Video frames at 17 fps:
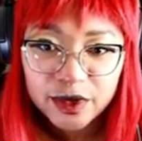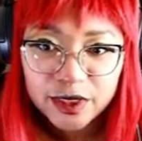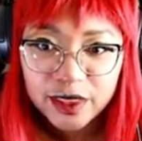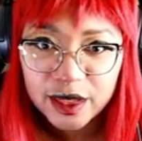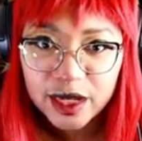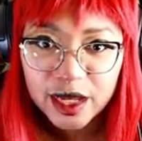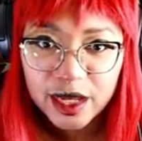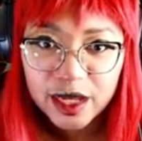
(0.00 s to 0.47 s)
the
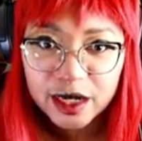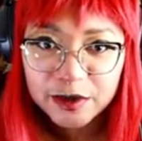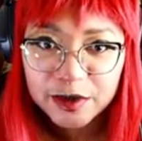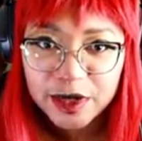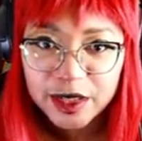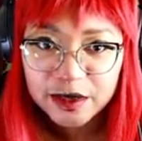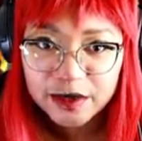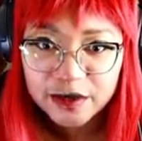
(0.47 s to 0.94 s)
one thing I hate
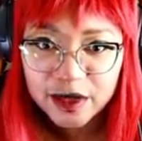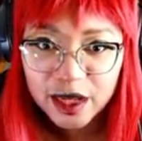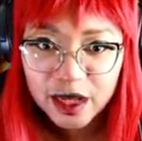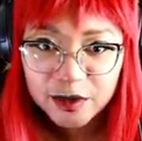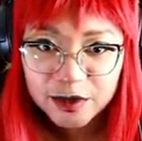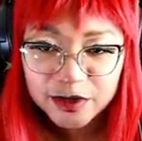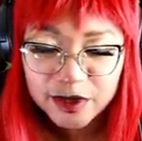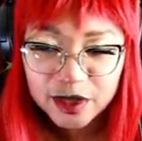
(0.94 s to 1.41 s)
about this
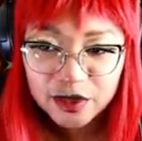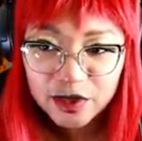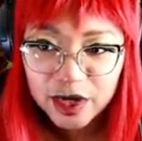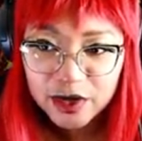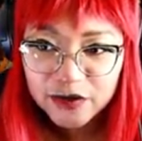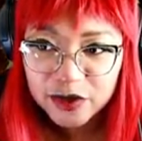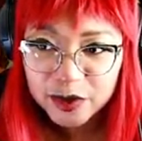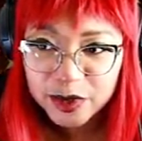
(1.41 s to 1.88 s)
game, is that
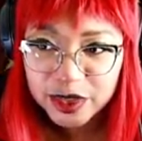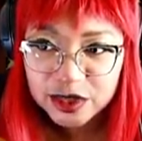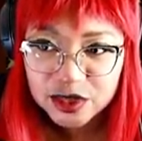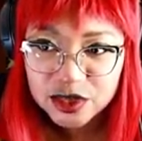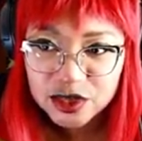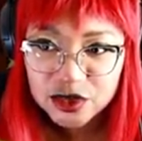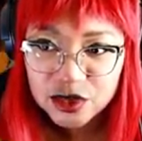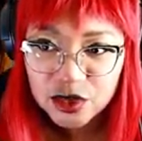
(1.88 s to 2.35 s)
you have to be
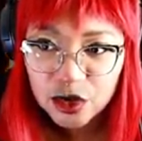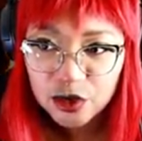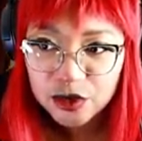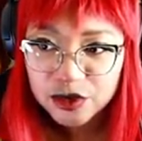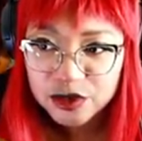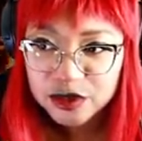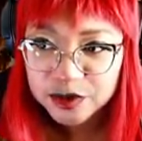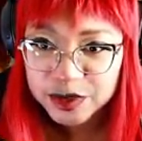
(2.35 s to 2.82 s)

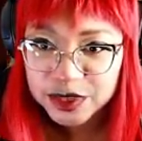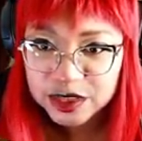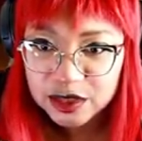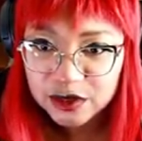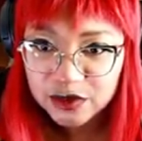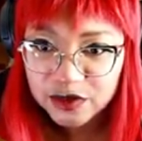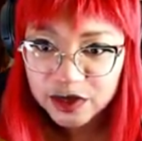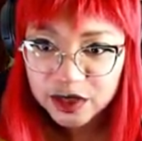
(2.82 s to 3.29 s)
so
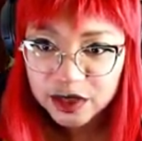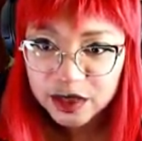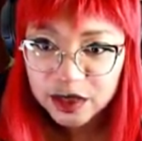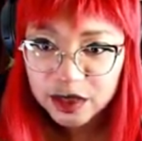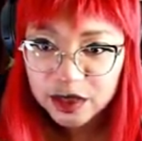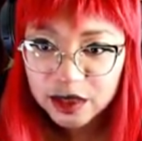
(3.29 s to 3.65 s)
specific.